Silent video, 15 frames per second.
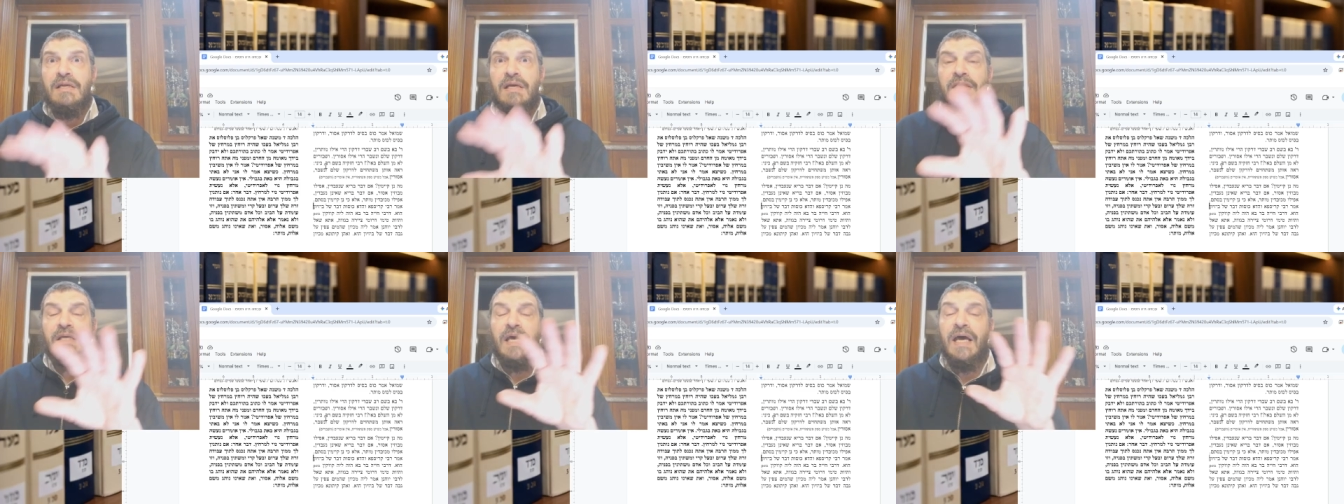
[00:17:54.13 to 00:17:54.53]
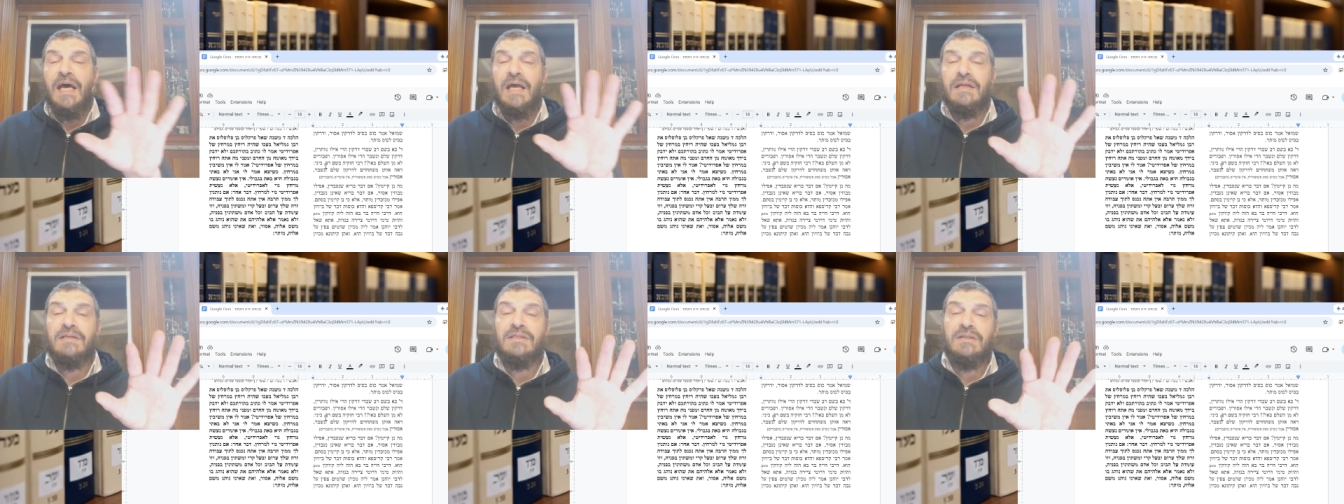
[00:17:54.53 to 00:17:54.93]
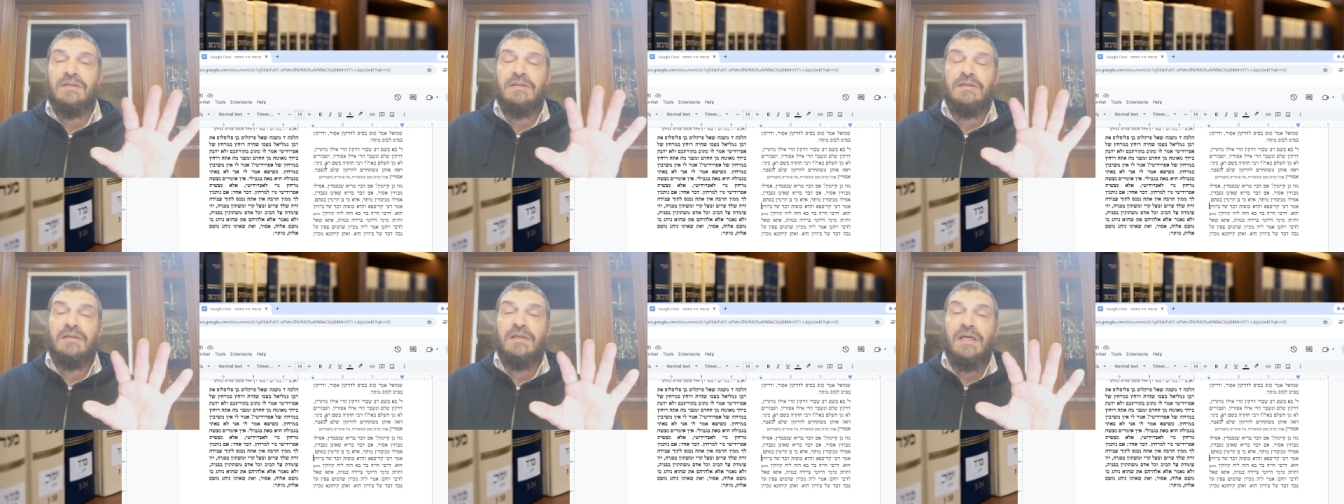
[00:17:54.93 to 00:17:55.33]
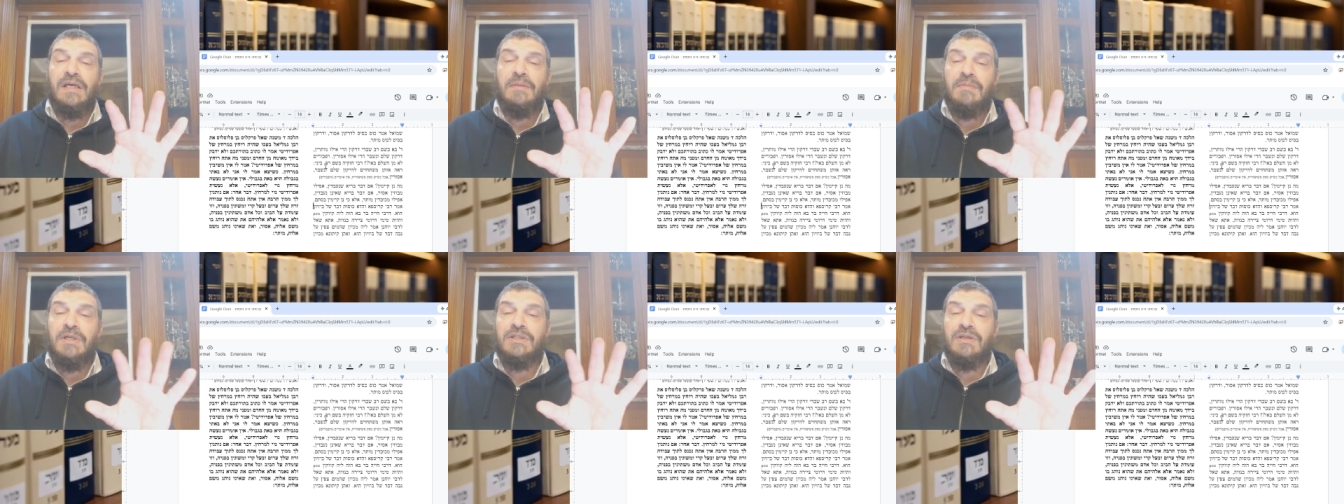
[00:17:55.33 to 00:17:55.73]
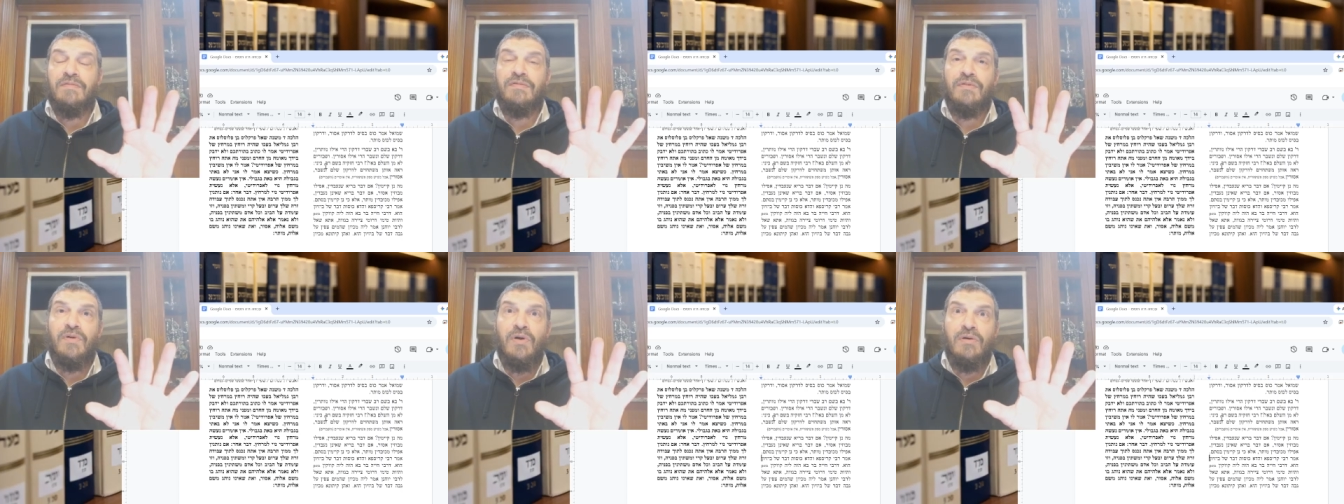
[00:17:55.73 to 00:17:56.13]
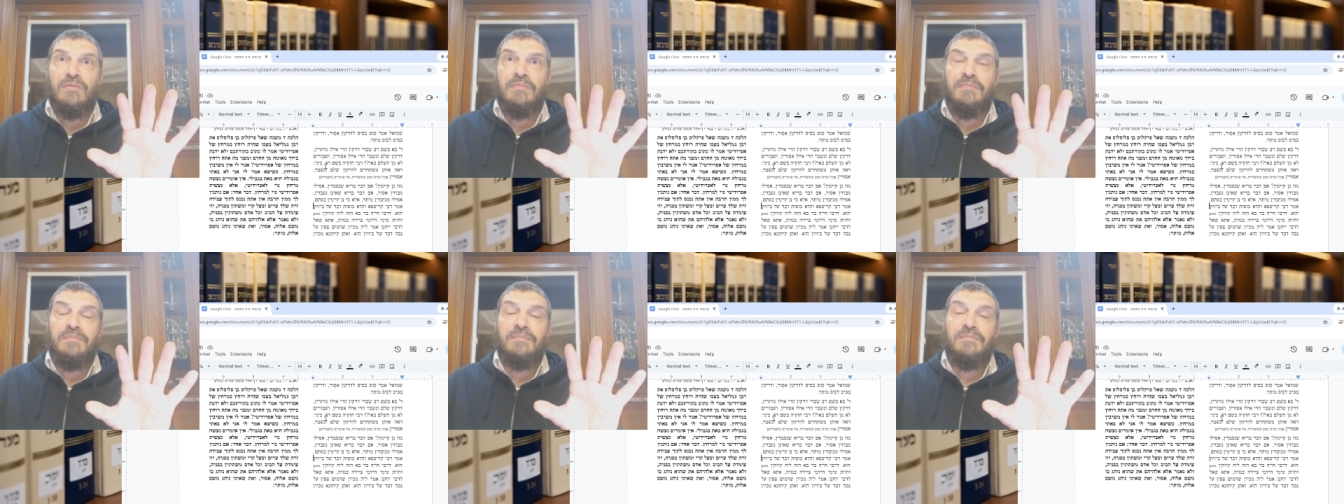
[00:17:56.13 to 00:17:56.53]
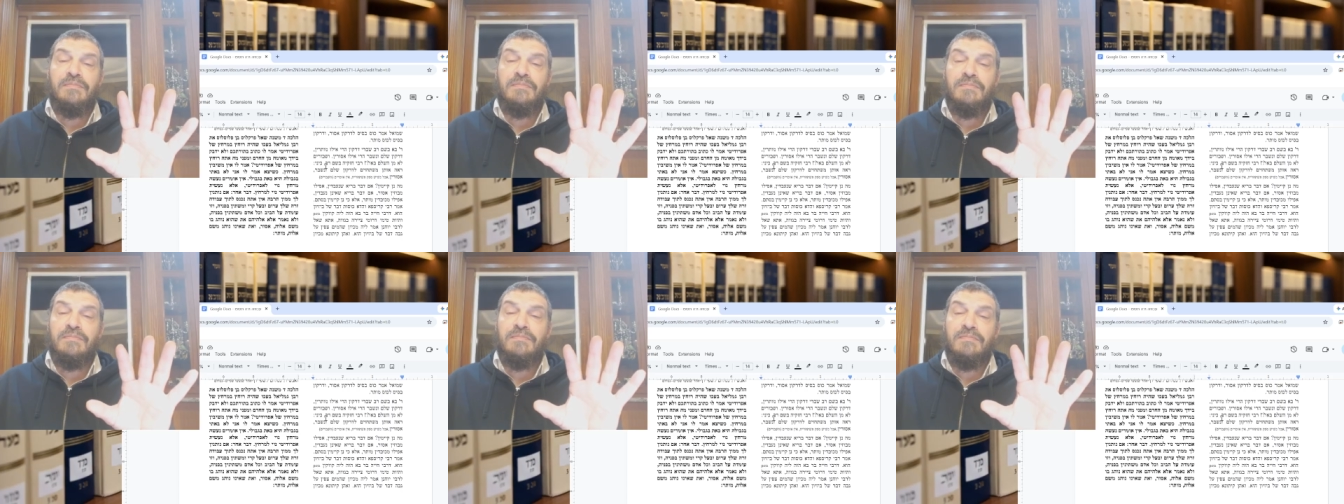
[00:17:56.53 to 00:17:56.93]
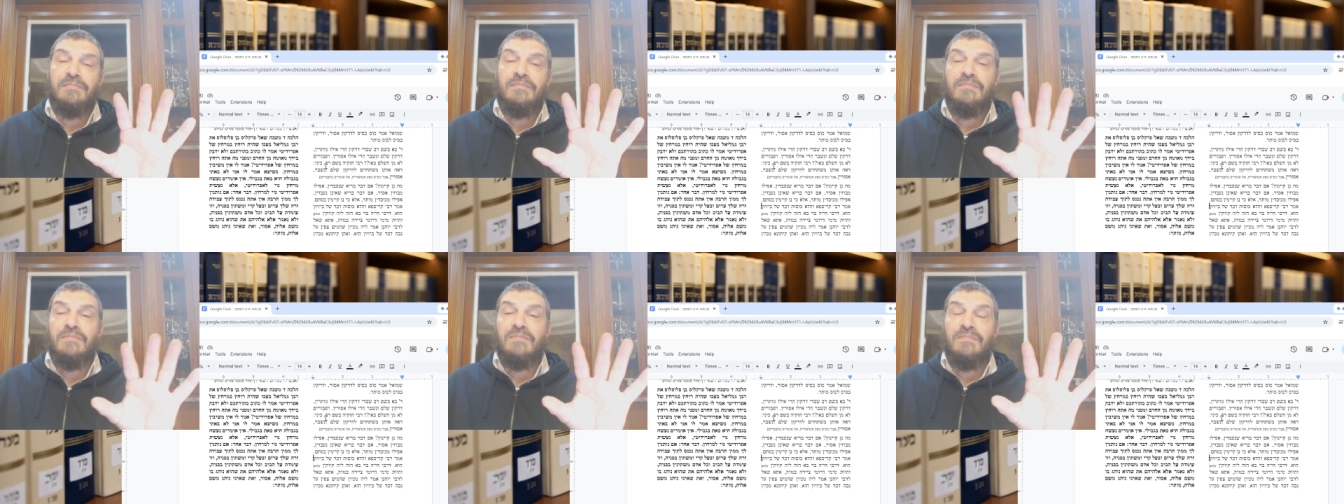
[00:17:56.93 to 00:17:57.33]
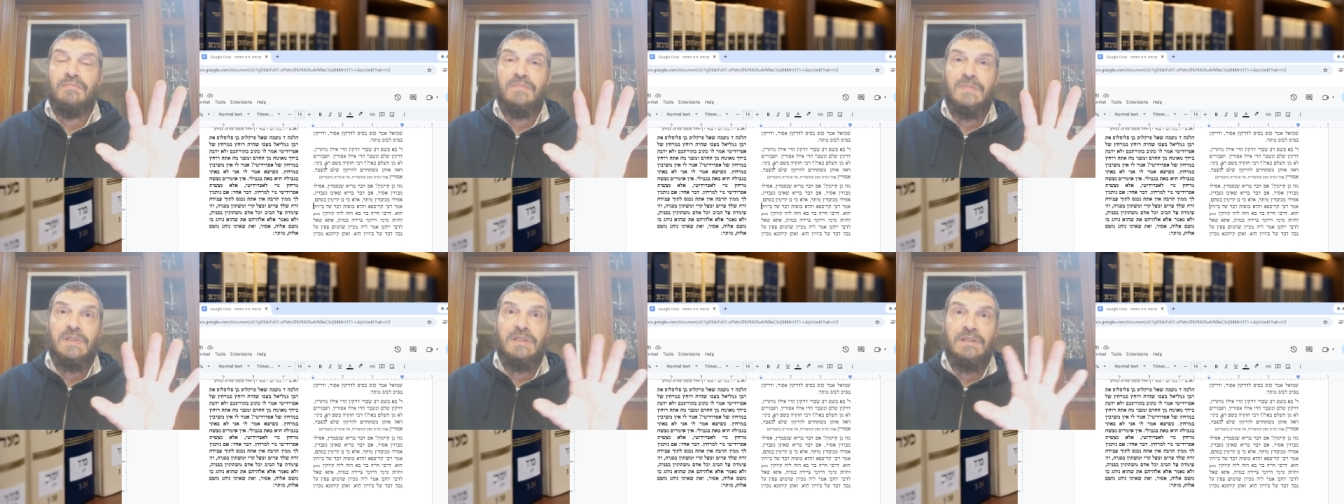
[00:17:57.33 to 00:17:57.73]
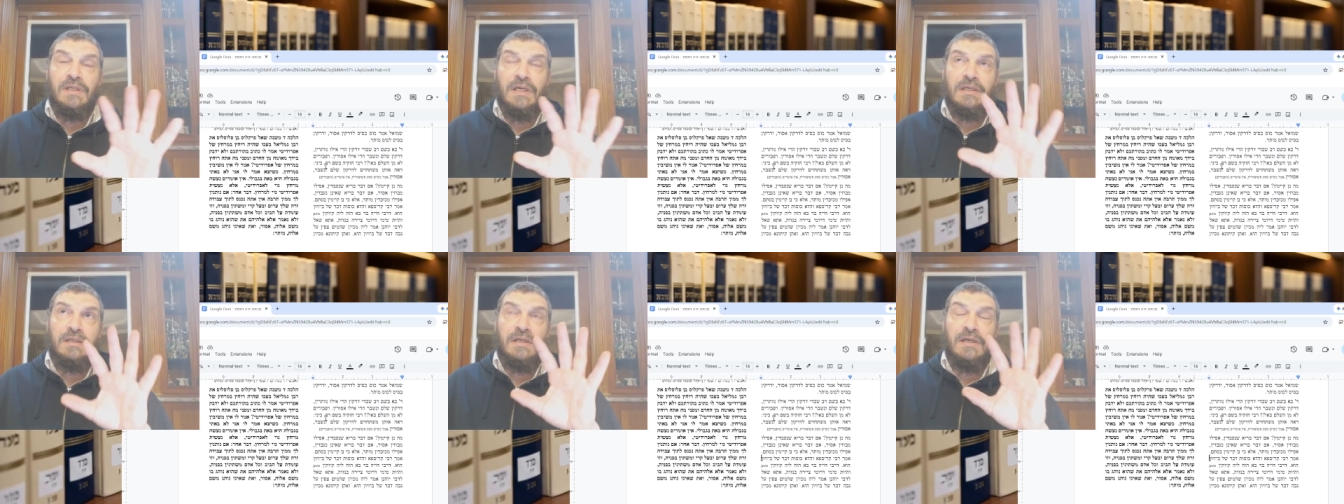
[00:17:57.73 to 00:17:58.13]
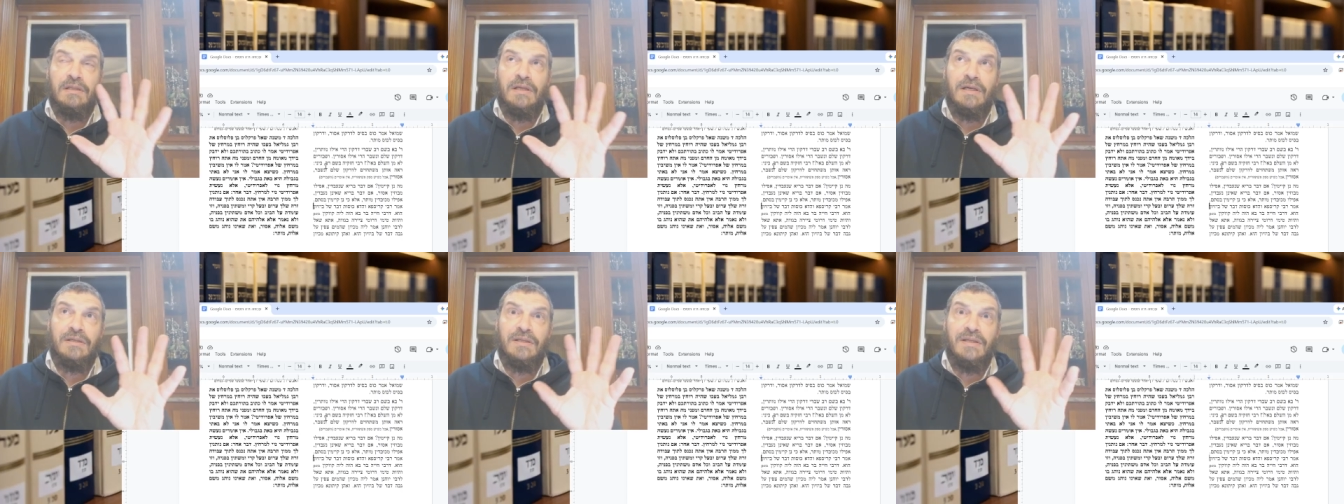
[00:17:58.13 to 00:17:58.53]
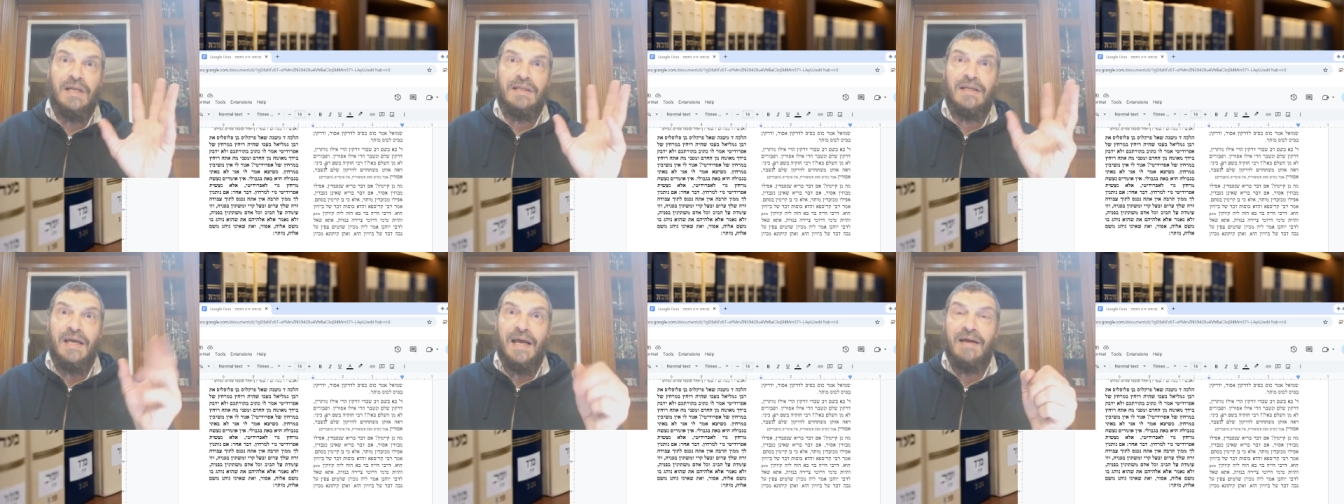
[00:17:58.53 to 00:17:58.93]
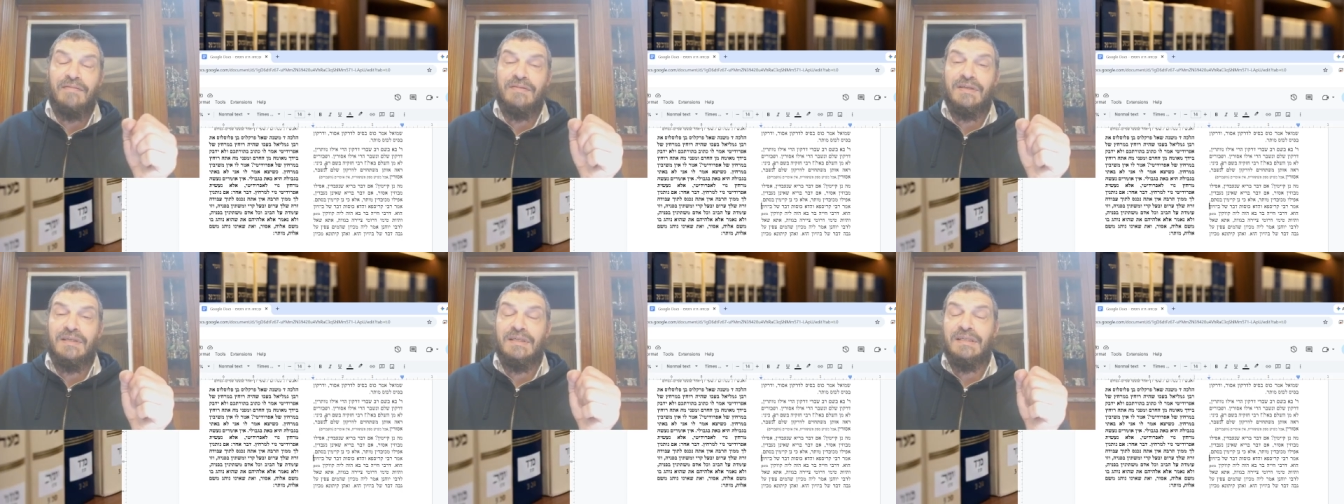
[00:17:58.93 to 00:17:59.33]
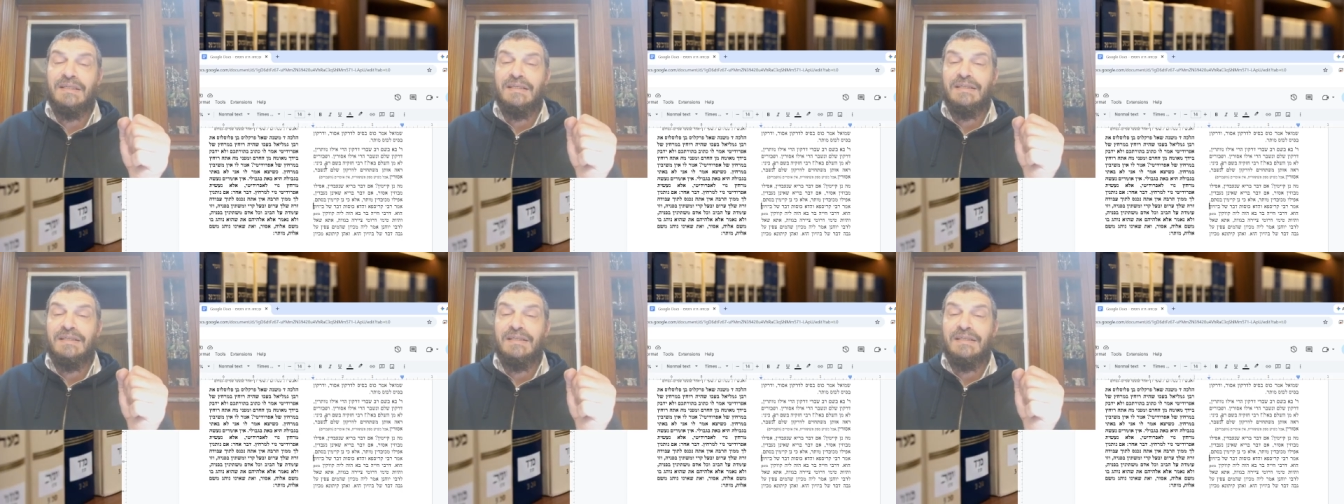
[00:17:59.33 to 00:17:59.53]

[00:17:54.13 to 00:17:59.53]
They had a certain image of Rome. Like today they have the